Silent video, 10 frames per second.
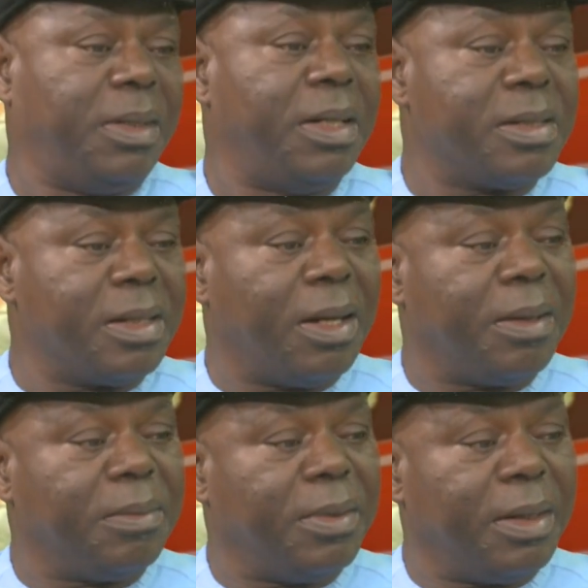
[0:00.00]
is
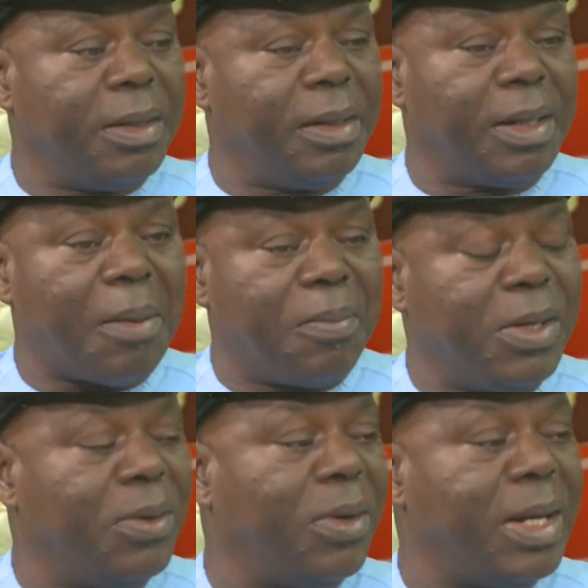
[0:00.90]

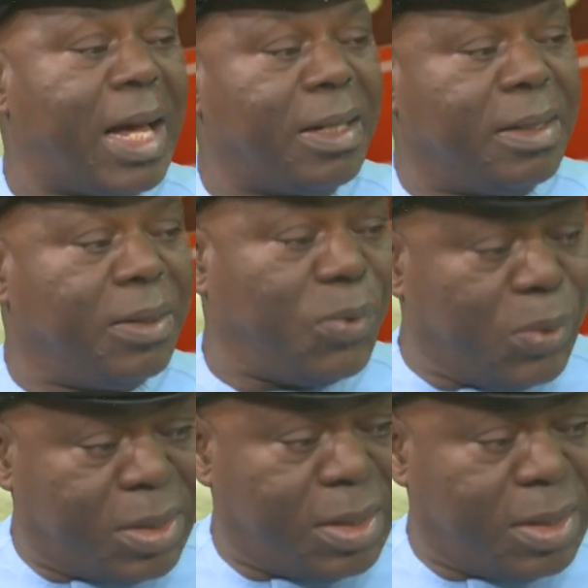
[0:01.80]
happening on that route,